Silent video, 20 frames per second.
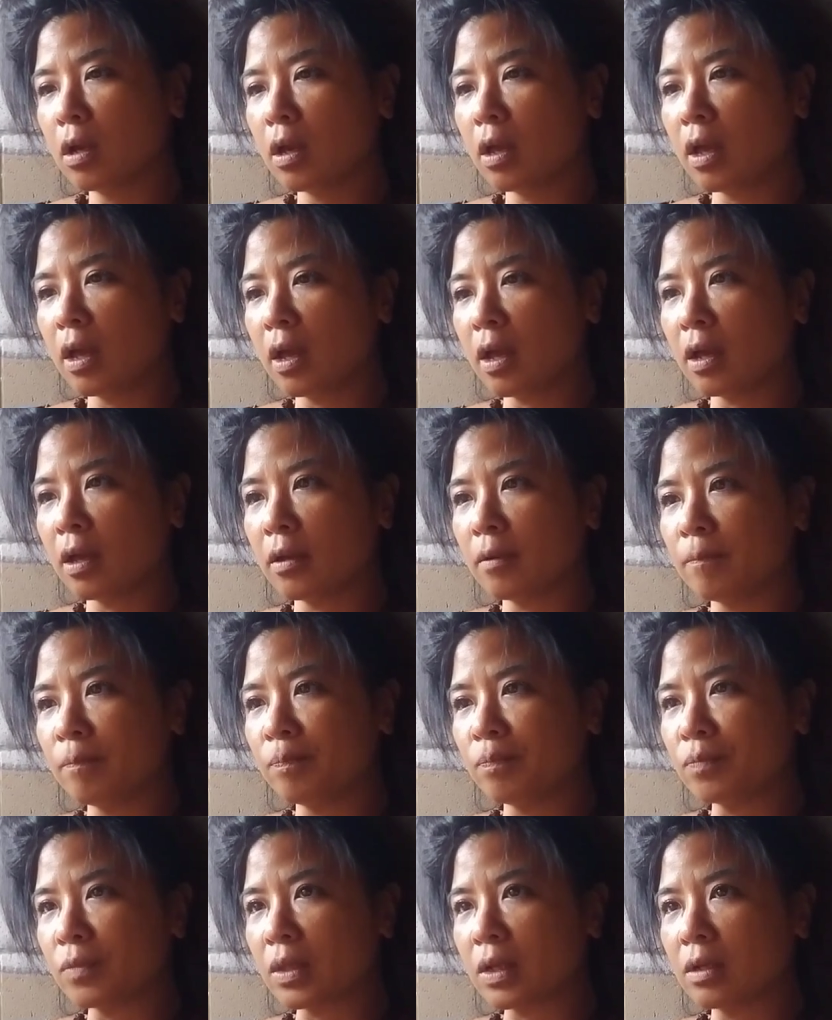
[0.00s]
And
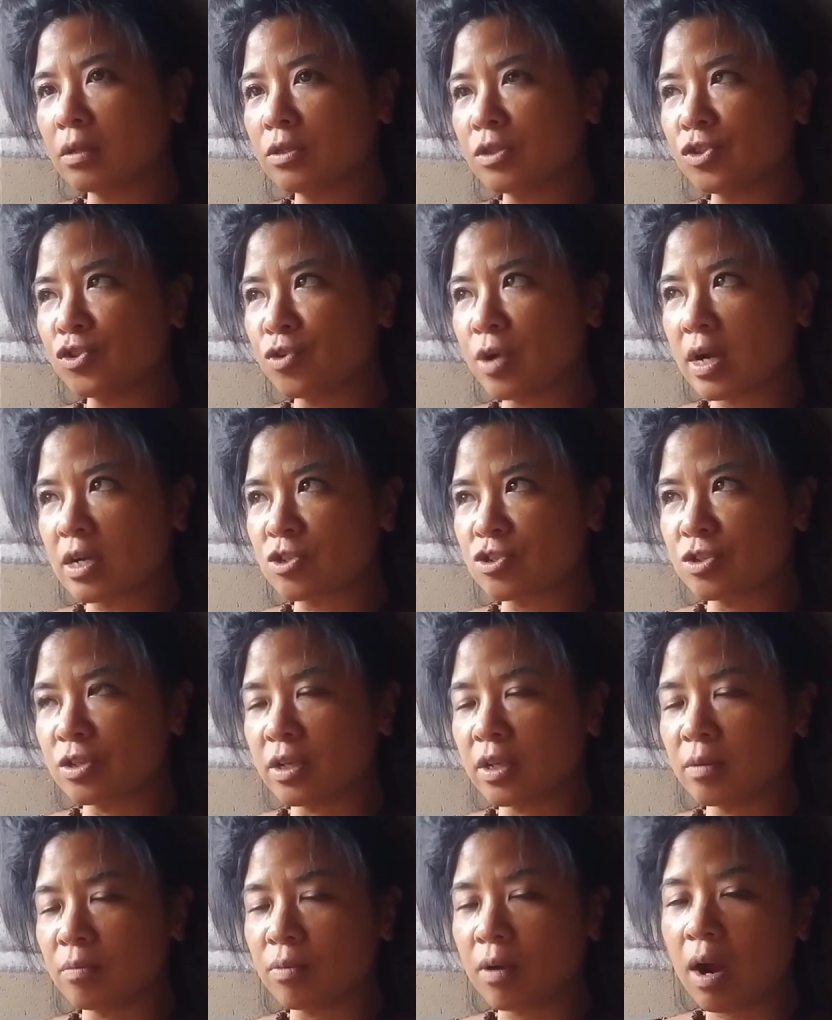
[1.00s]
a distraction
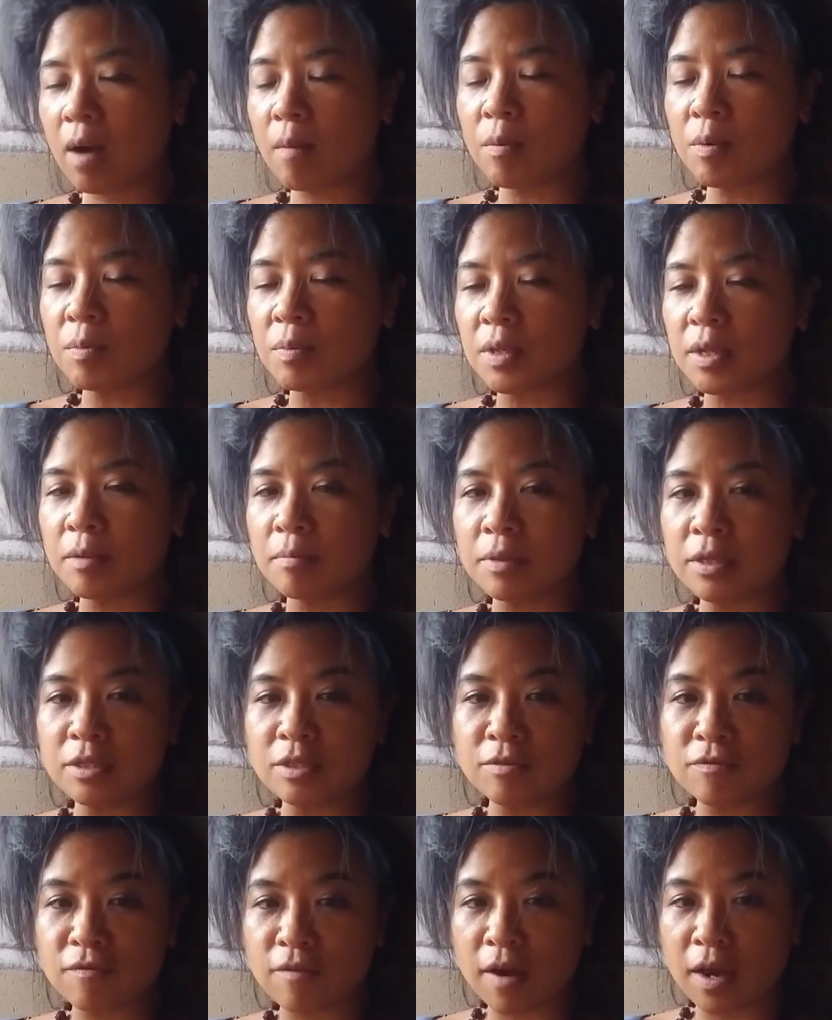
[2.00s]
can probably be
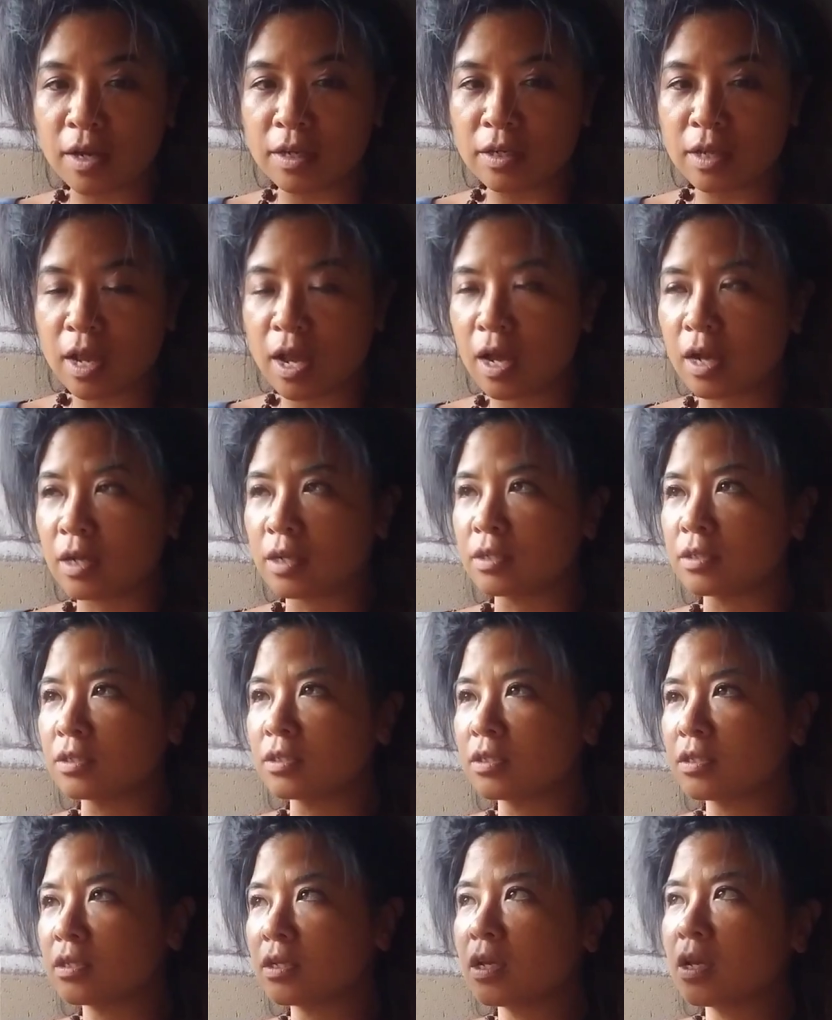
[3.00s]
defined
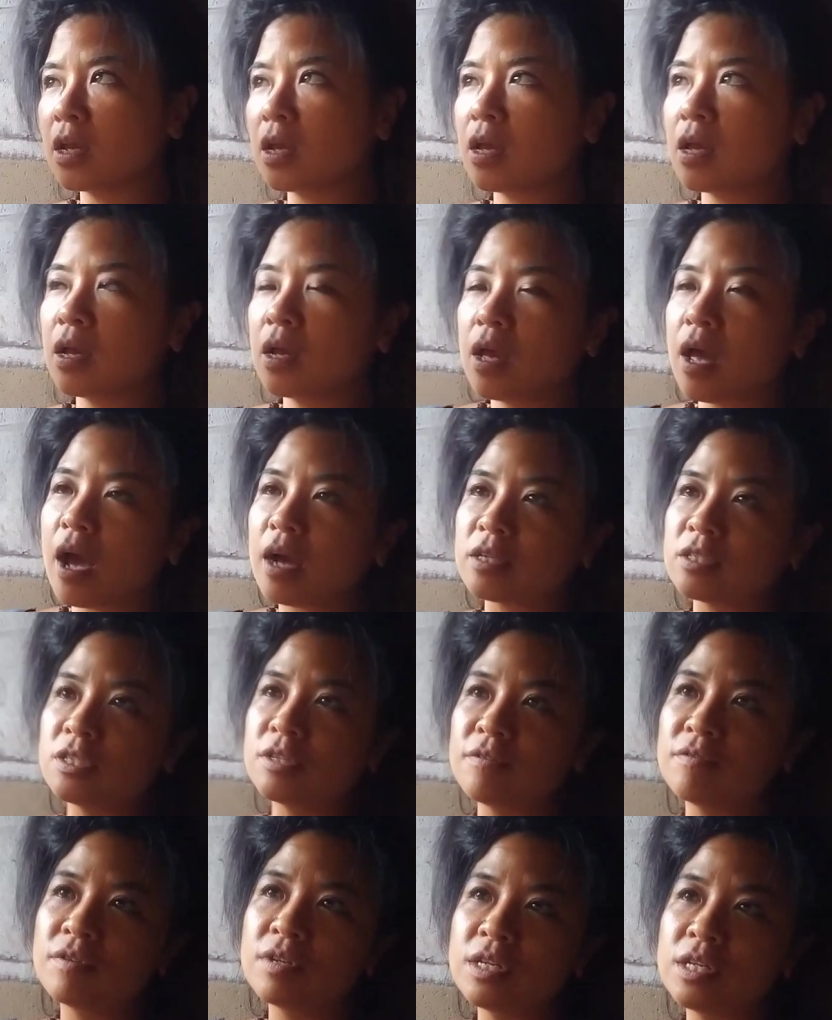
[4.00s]
as
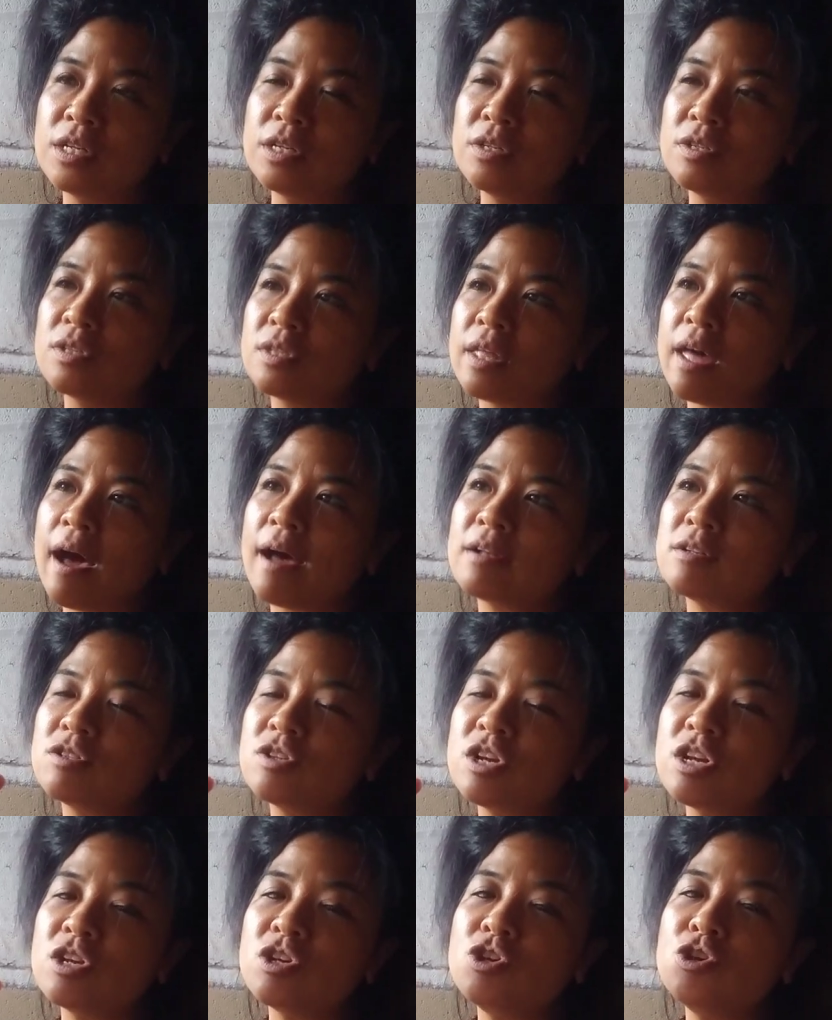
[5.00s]
activities that
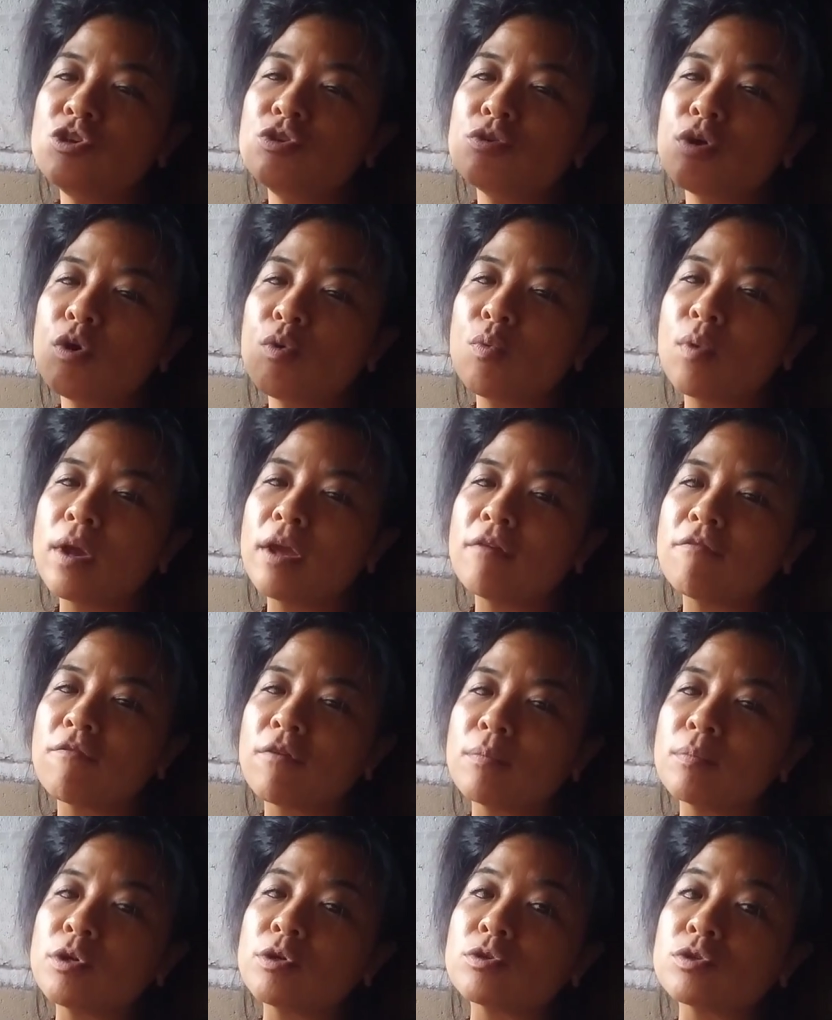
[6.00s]
take you away
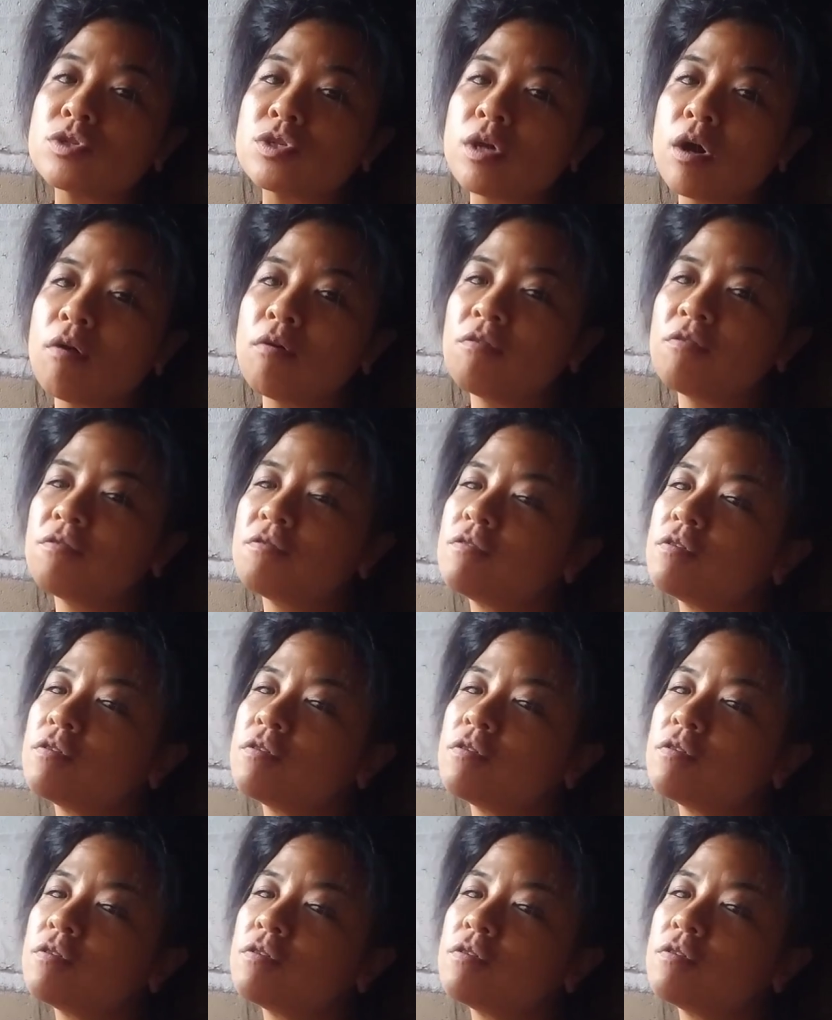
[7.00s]
from yourself.